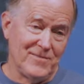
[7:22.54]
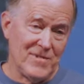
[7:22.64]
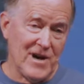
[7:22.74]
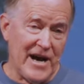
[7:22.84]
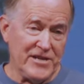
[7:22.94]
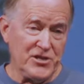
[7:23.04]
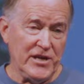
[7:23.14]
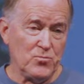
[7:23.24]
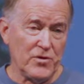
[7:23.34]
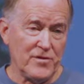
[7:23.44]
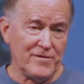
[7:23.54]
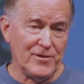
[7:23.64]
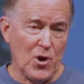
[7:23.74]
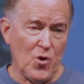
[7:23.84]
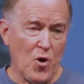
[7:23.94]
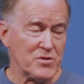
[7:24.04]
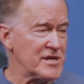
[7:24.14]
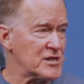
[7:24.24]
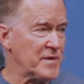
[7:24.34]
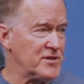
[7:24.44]
I did with low hopes,
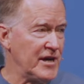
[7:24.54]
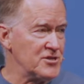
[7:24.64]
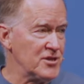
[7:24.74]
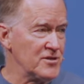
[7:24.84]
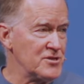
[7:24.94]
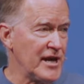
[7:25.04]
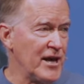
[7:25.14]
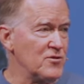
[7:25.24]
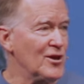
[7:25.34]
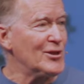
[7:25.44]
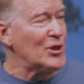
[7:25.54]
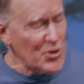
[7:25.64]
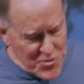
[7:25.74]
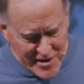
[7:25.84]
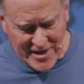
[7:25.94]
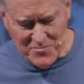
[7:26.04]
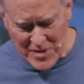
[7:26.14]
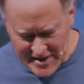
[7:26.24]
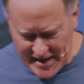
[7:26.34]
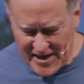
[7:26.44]
expectations, and the learning
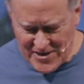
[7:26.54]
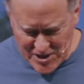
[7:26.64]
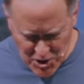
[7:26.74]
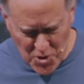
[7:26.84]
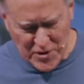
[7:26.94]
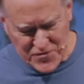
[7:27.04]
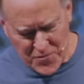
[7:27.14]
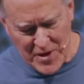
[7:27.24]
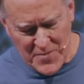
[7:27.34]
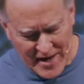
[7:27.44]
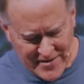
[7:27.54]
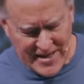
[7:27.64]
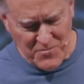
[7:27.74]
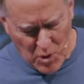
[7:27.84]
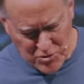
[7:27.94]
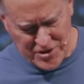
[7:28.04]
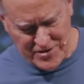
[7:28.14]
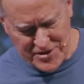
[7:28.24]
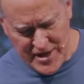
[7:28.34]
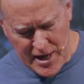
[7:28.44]
began in earnest for me about
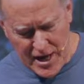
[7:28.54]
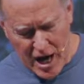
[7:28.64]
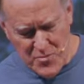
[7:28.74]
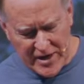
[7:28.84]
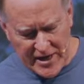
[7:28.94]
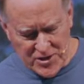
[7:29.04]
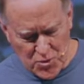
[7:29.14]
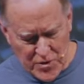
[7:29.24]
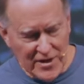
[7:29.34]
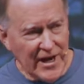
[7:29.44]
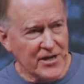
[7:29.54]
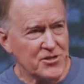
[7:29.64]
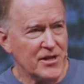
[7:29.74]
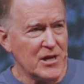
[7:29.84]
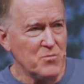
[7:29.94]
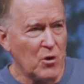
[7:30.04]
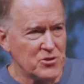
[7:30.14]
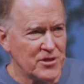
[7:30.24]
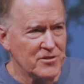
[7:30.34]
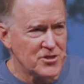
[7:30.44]
emotions. I began to realize that
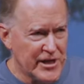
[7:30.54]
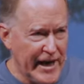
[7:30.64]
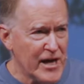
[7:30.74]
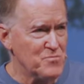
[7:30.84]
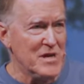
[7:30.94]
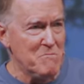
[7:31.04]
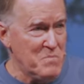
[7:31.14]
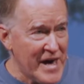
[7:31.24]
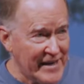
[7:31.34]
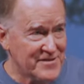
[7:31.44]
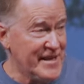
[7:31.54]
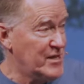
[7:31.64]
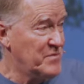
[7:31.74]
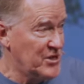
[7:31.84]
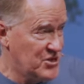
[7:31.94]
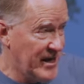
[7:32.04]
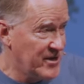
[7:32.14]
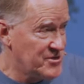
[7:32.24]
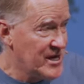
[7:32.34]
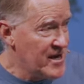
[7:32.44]
emotions can be bent, they can be
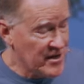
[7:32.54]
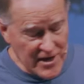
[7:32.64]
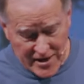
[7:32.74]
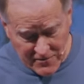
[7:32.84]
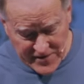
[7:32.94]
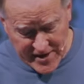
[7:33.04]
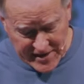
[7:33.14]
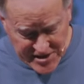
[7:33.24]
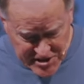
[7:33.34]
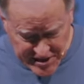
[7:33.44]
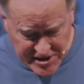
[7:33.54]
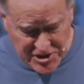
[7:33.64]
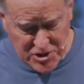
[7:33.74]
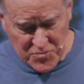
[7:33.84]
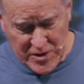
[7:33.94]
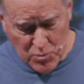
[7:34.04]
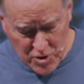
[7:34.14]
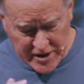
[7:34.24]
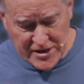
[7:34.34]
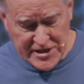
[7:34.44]
changed. God, in fact, intends to be
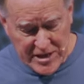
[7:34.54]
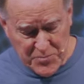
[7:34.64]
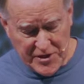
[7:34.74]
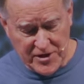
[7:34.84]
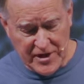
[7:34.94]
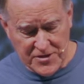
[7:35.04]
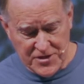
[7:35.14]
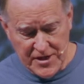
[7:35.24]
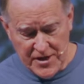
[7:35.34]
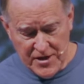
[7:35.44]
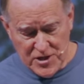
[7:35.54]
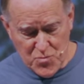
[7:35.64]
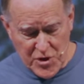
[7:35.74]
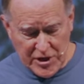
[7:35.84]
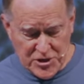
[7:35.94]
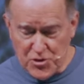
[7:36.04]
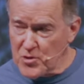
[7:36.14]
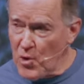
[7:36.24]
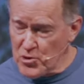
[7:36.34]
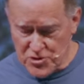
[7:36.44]
working deeply in us to bring us to
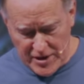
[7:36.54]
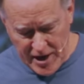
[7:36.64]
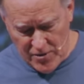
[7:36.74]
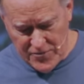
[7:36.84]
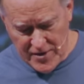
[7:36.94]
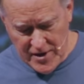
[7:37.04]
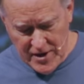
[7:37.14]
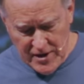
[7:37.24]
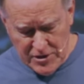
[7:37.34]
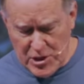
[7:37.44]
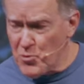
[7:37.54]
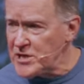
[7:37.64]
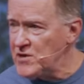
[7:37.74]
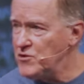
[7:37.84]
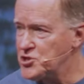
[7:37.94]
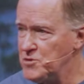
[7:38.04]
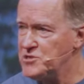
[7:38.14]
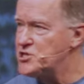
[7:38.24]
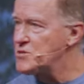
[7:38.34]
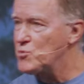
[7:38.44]
emotional health. So I want to give you some
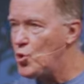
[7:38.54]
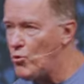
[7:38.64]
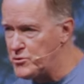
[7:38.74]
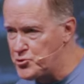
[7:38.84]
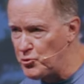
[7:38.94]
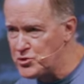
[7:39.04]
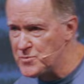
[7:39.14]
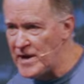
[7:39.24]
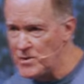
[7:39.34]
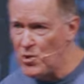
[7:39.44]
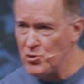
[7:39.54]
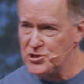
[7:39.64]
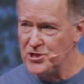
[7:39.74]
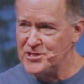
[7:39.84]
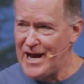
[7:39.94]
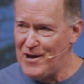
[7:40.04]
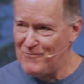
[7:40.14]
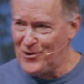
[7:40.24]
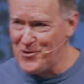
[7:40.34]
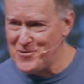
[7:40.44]
just some core truths about emotions I've
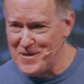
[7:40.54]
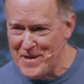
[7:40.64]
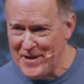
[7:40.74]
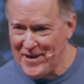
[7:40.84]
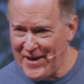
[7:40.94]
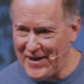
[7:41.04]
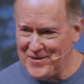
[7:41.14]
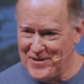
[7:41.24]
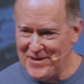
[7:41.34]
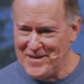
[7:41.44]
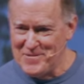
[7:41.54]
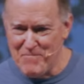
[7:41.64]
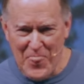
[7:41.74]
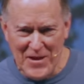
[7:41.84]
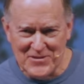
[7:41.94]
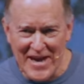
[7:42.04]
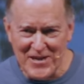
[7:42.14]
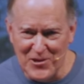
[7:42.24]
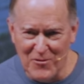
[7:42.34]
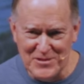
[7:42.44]
learned, and uh, take
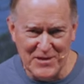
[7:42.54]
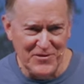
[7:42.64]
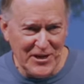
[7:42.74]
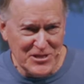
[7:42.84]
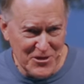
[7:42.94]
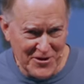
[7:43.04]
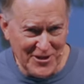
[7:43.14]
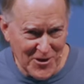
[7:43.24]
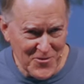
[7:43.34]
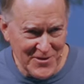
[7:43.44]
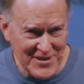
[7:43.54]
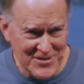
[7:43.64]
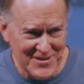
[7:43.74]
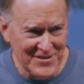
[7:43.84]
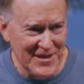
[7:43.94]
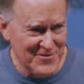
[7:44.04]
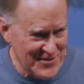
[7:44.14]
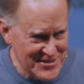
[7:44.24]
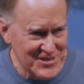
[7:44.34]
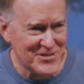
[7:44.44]
notes. If an engineer can learn this, then
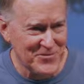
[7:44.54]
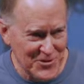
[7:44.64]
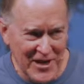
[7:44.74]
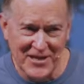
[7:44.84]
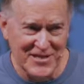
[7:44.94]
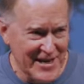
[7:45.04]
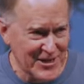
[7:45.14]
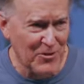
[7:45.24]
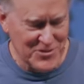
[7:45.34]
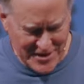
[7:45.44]
this is you got to take notes.